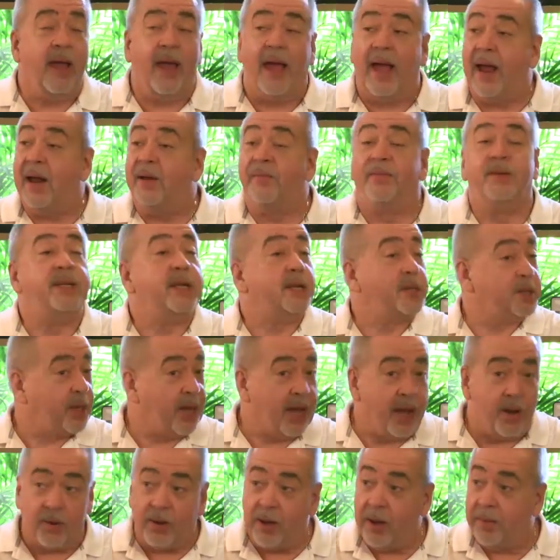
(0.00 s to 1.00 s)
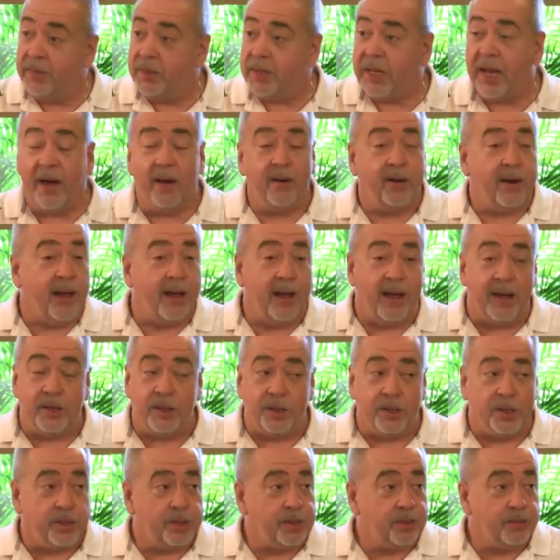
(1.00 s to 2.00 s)
And if a discount comes out,
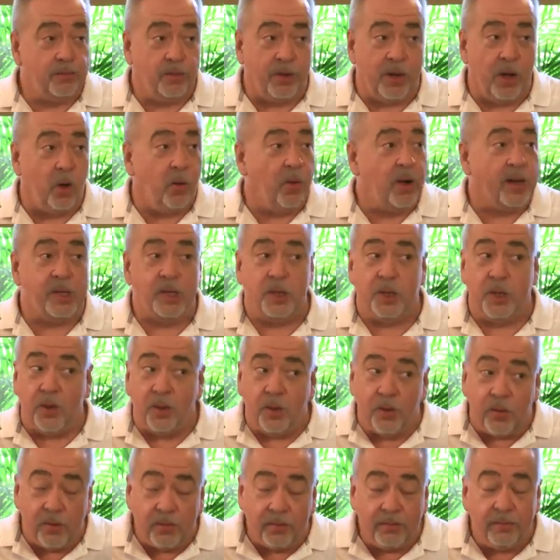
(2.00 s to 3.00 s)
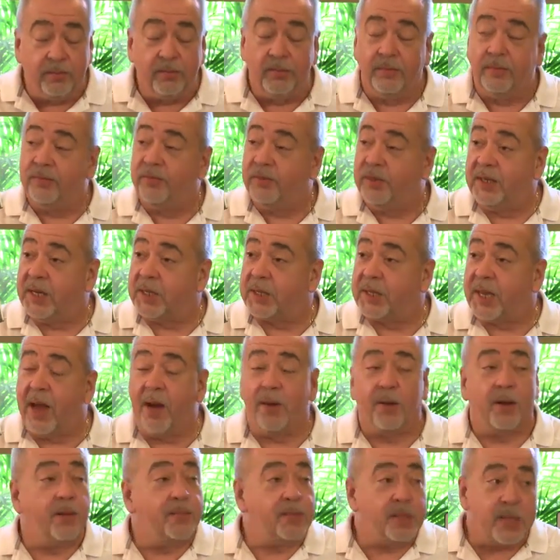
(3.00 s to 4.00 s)
as we always do, if a
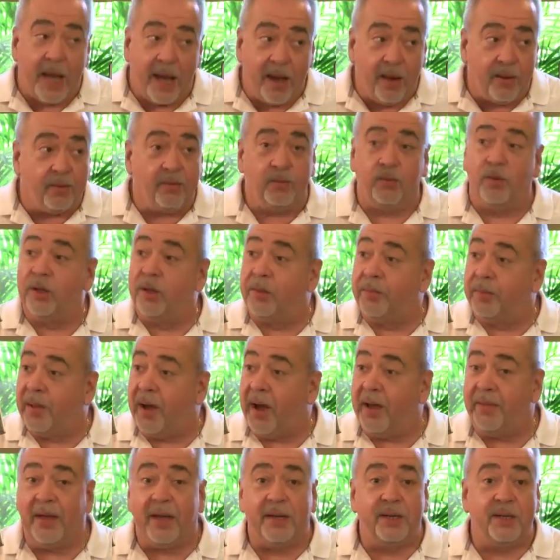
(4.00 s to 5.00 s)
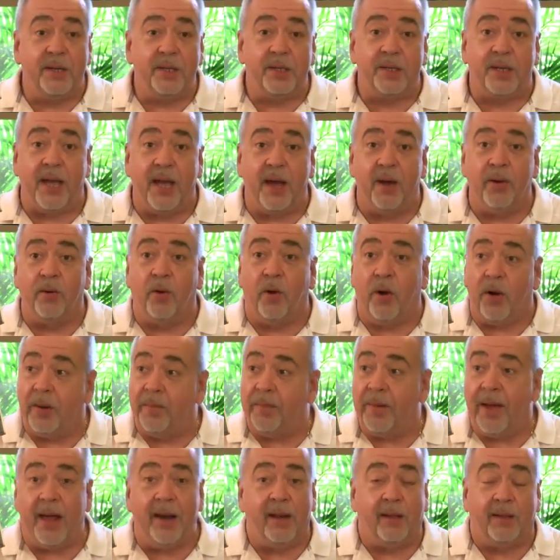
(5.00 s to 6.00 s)
discount comes out, we'll apply that discount
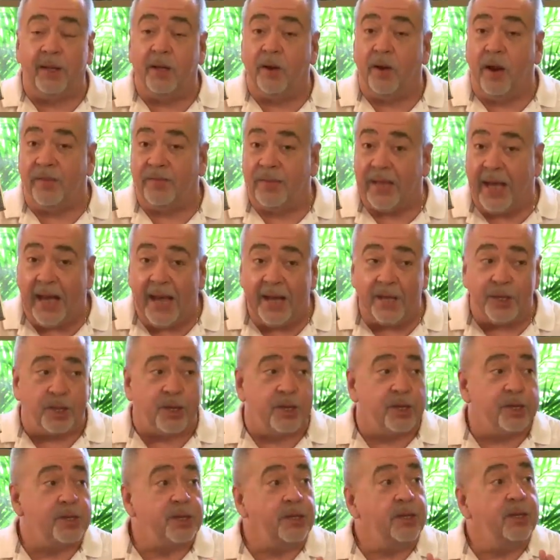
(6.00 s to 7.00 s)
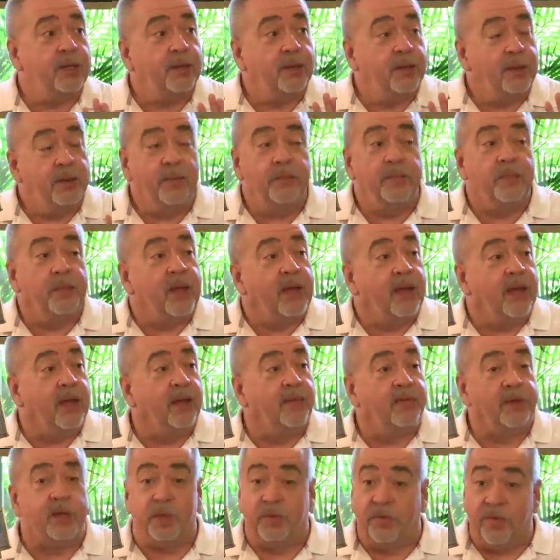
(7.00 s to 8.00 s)
automatically. You don't have to ask us.
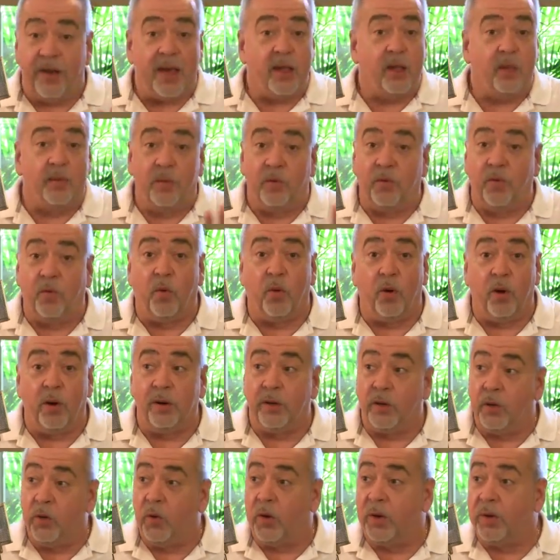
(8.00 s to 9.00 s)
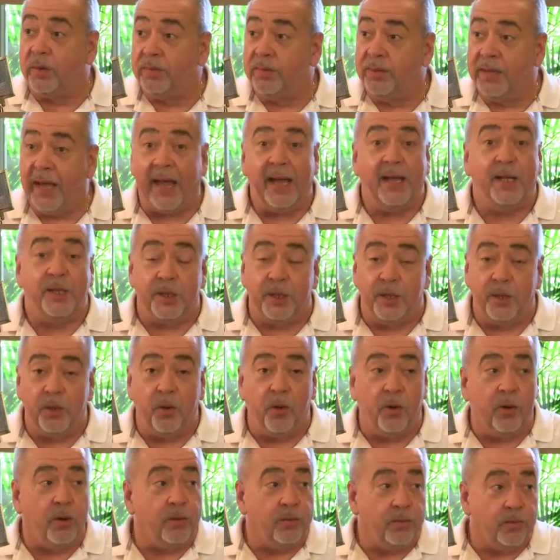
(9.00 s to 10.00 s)
If it's available for your dates and
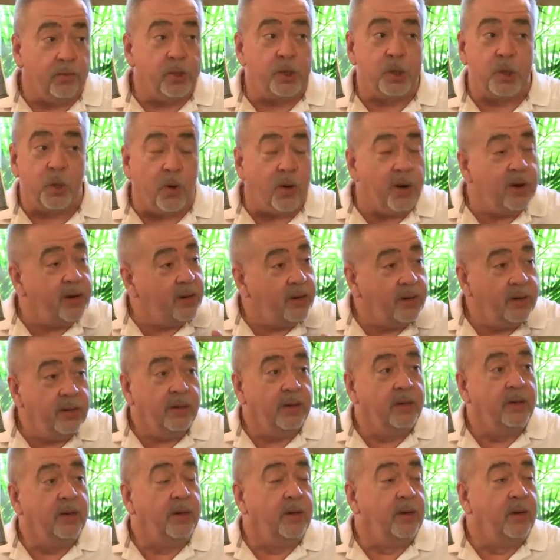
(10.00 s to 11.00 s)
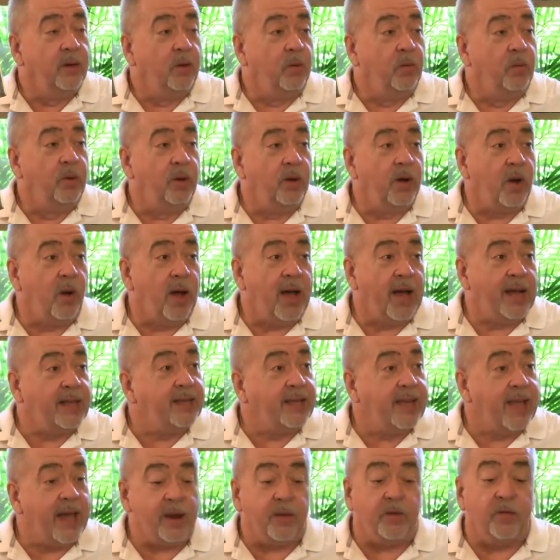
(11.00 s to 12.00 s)
your resort, we'll go ahead
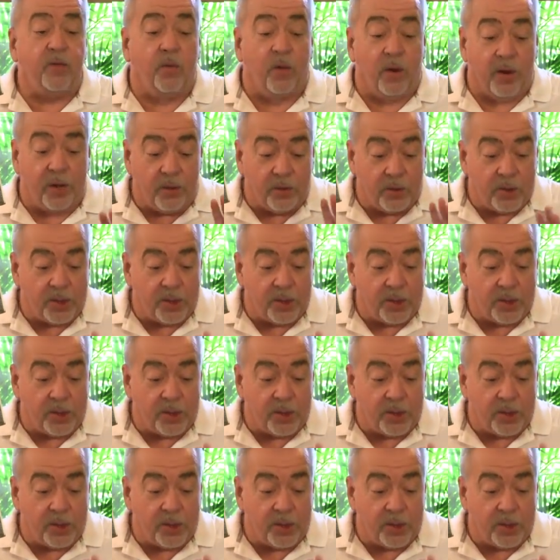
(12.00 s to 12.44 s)
and get it for you.